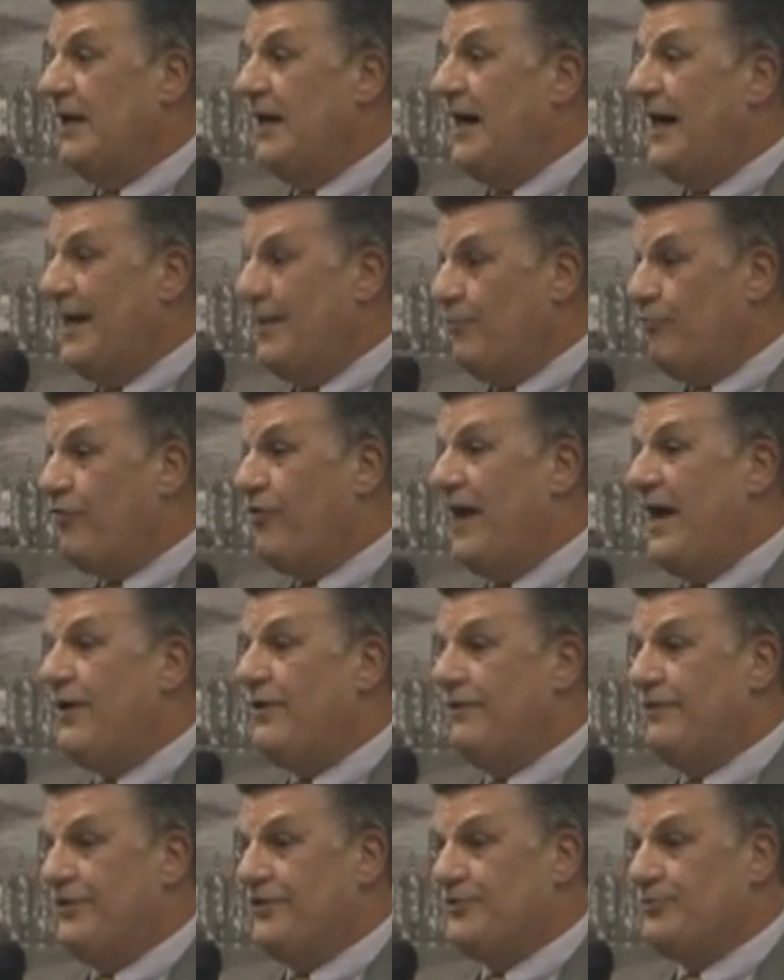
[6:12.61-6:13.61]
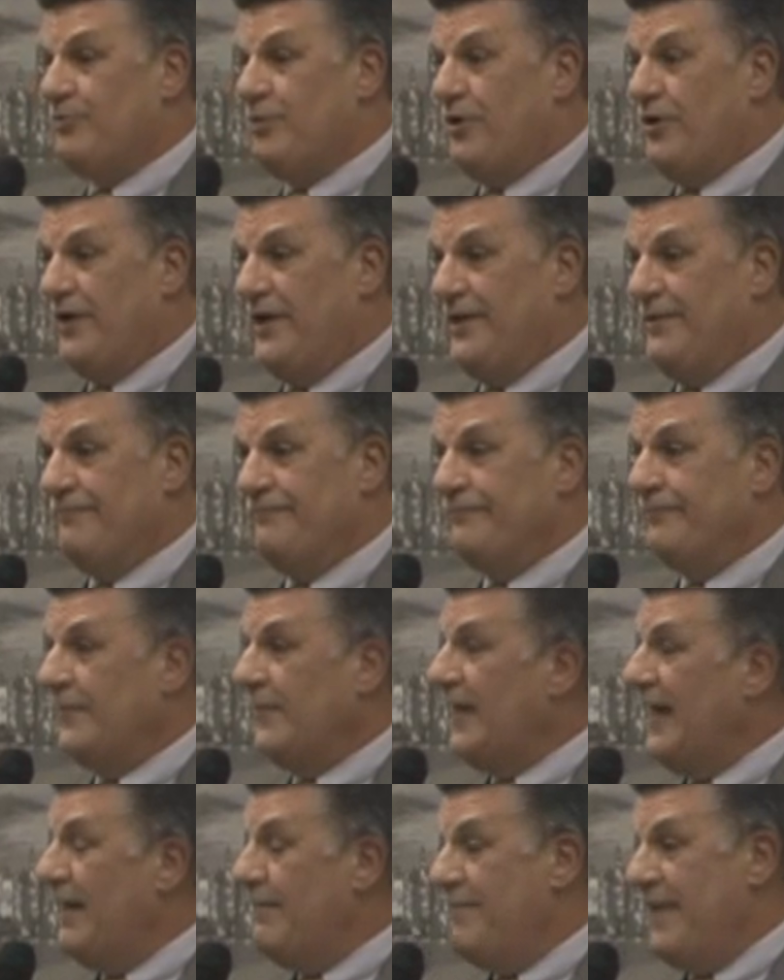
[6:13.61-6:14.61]
I'm proud of this party.
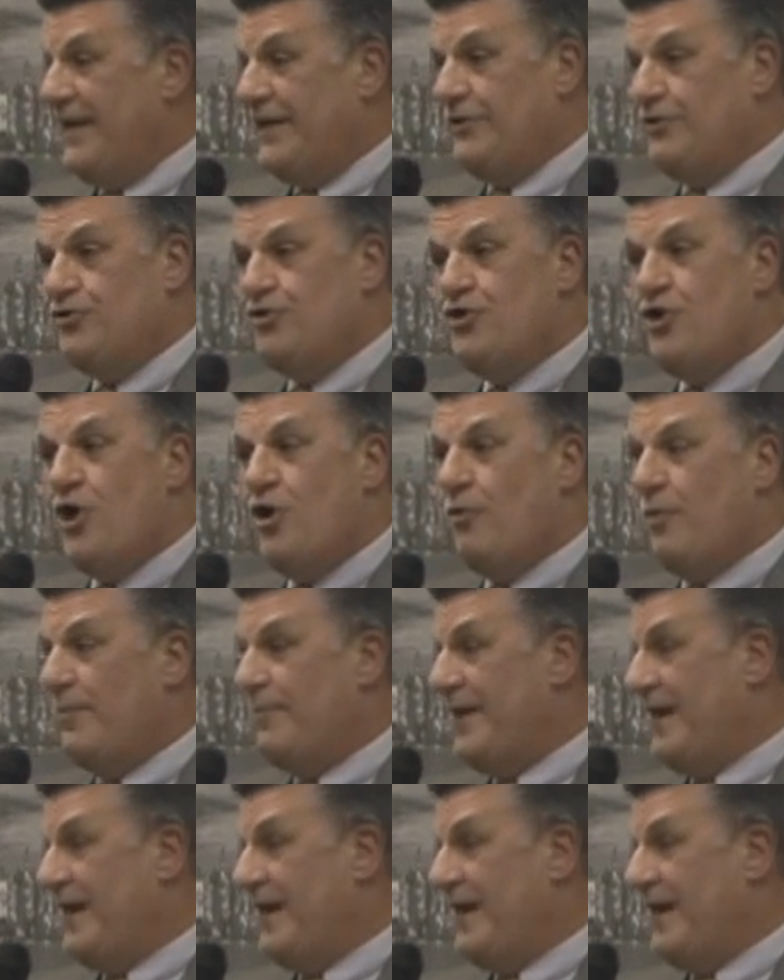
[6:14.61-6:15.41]
I make no